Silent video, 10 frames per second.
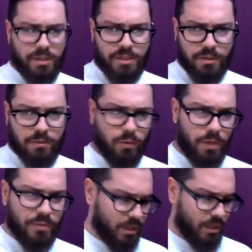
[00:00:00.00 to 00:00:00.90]
but it's a cool
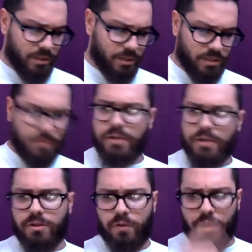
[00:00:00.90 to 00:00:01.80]
website, and I see them on
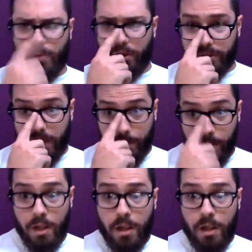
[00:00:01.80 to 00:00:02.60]
Instagram all the time.